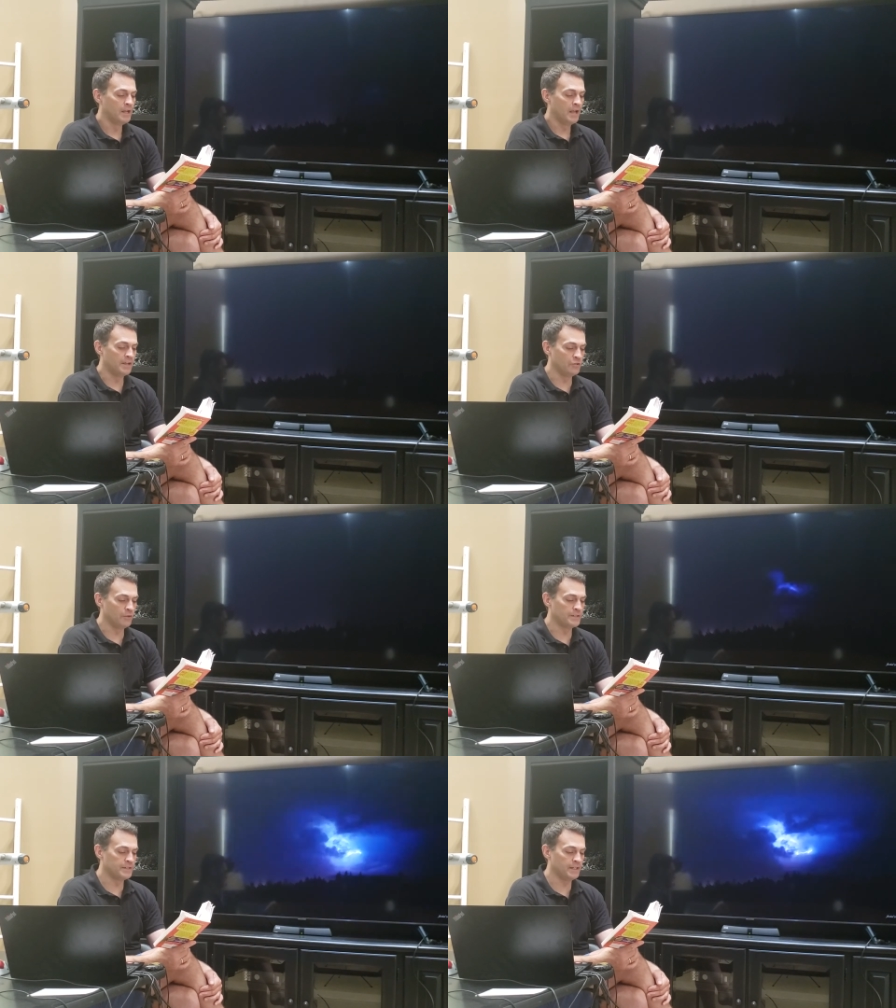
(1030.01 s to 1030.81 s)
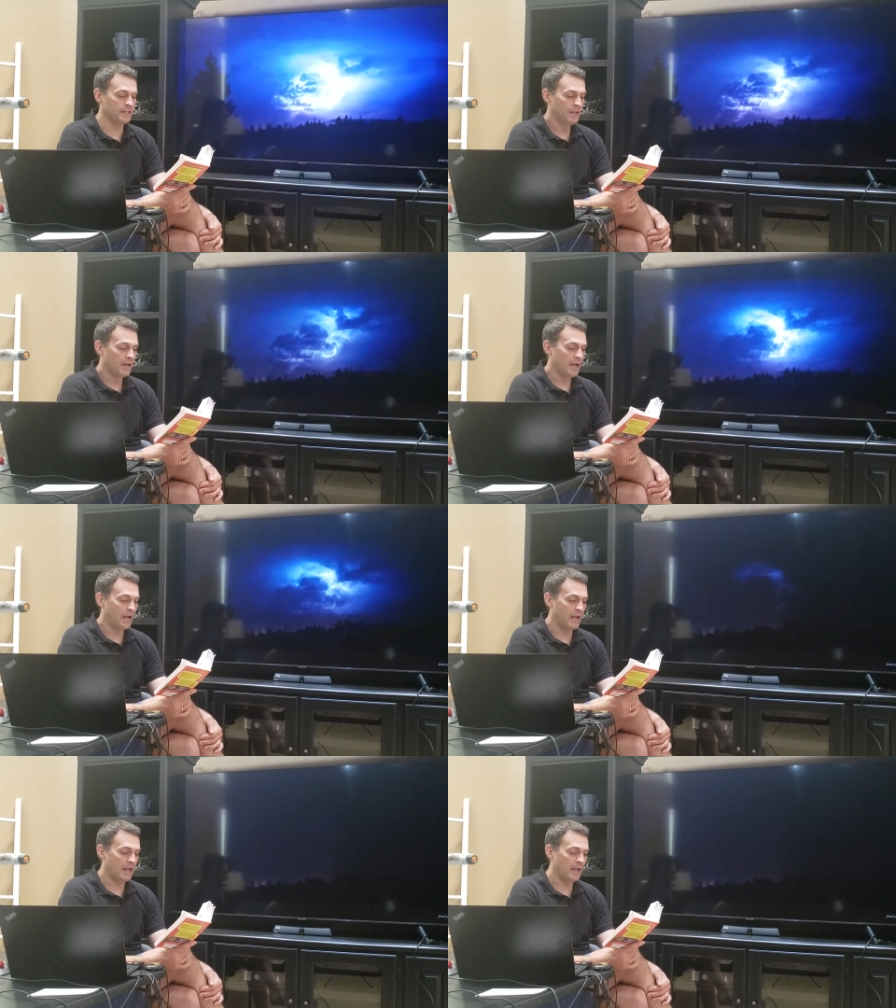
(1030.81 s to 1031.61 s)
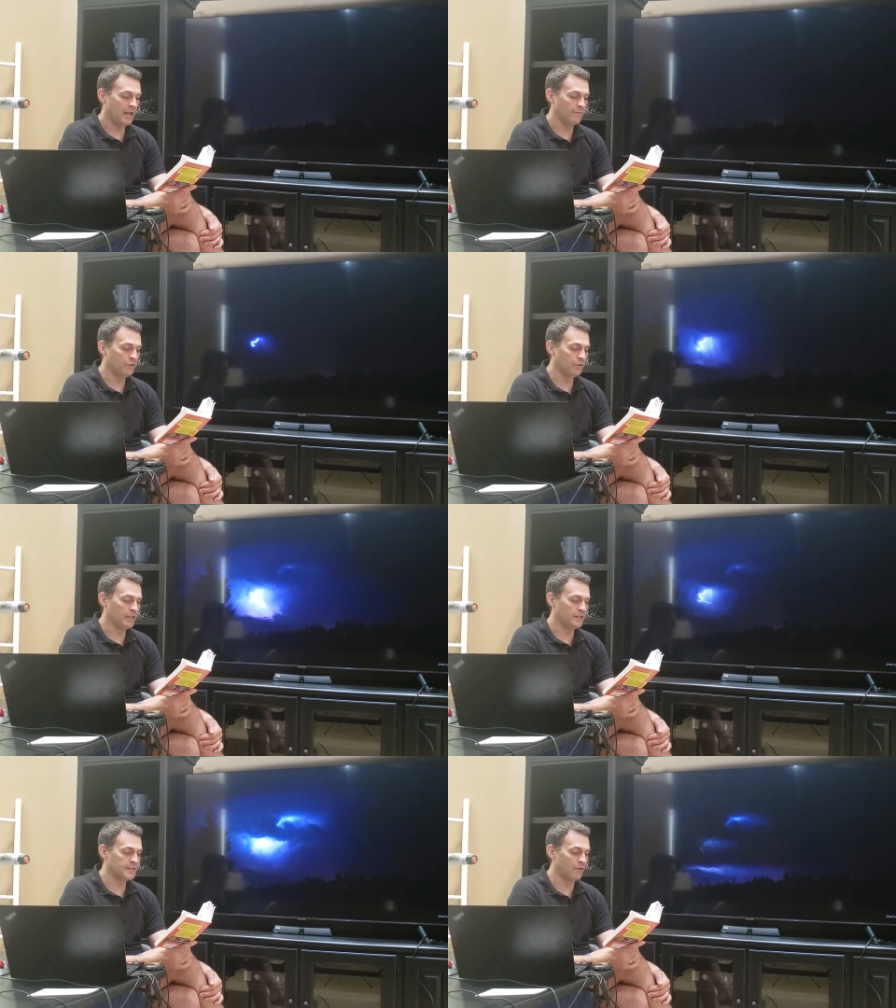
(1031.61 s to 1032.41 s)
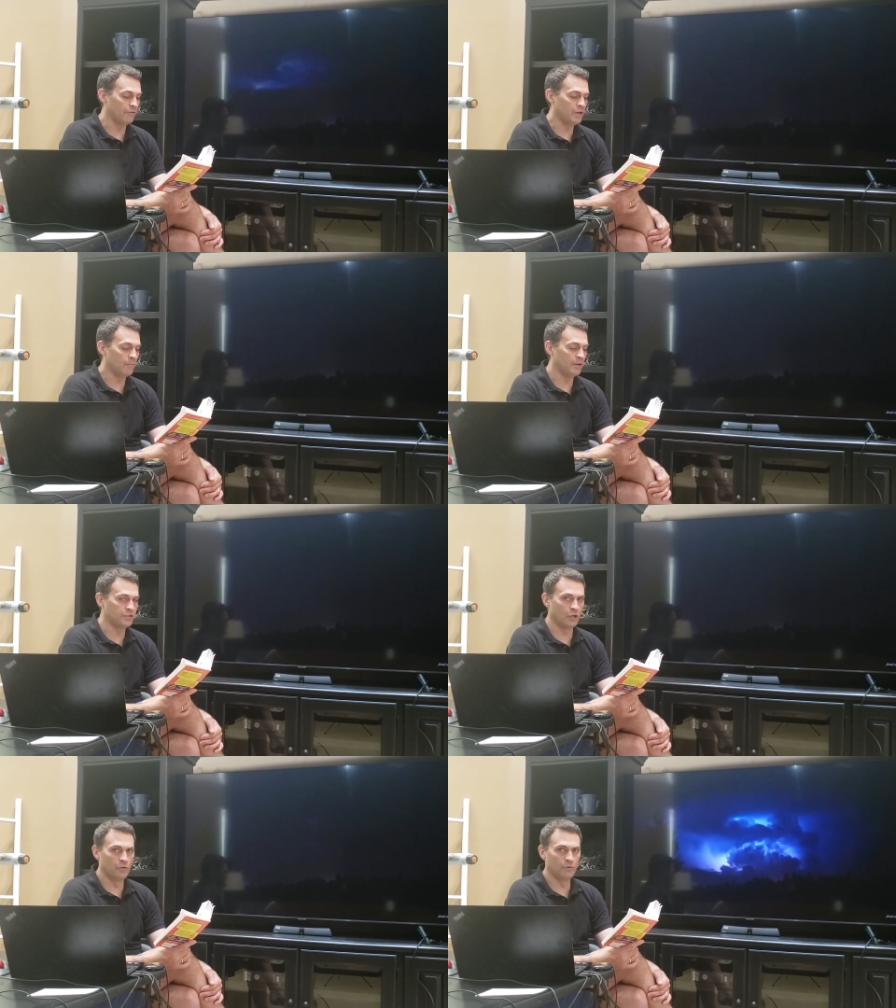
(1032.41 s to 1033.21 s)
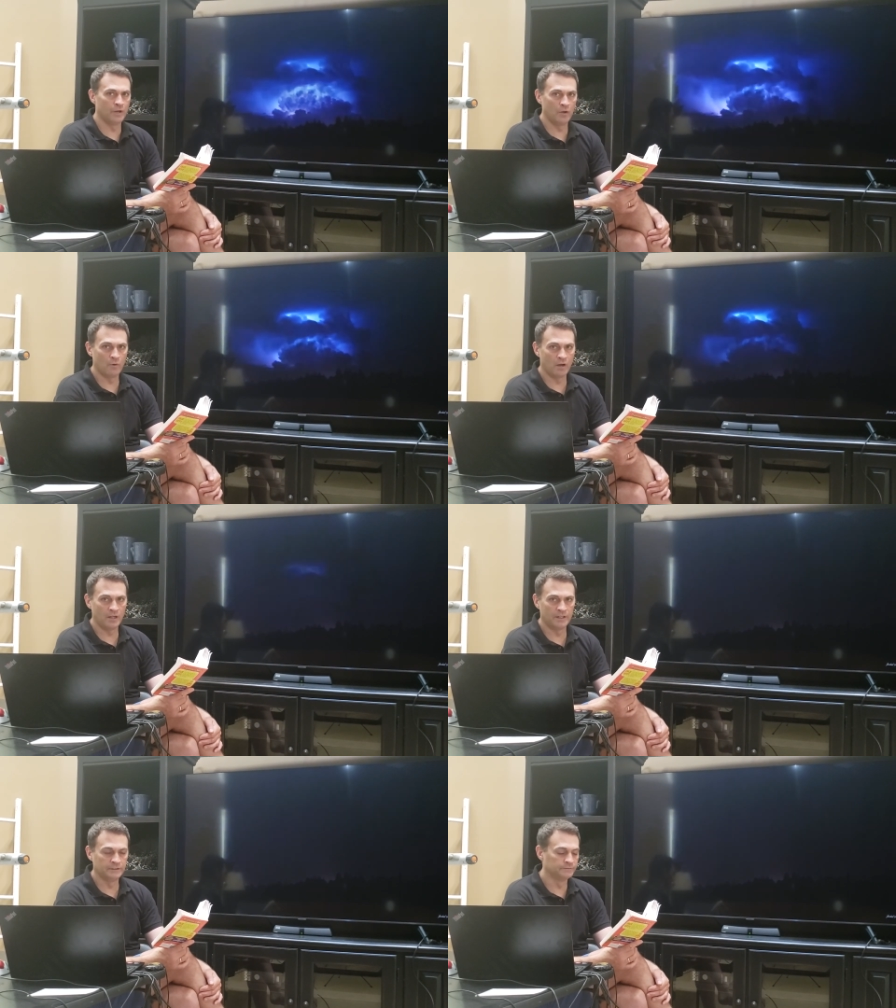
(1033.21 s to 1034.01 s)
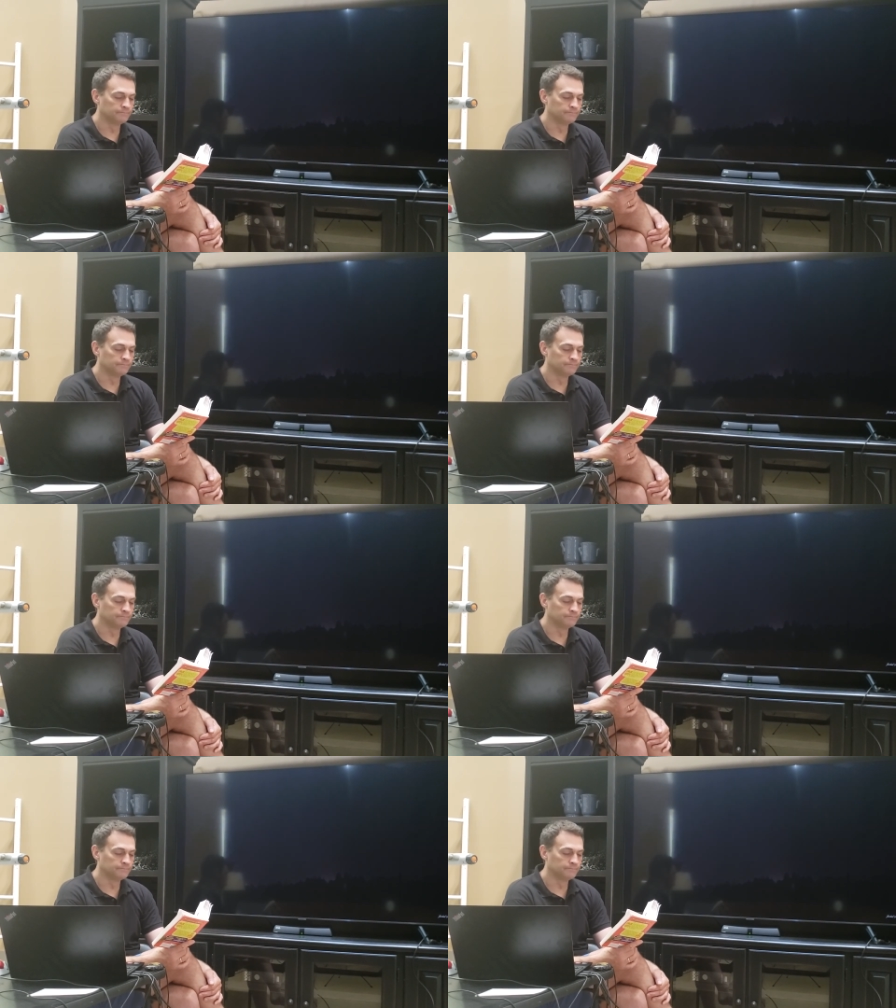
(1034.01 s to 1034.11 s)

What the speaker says: As you can see, I have you kids outnumbered 2-1.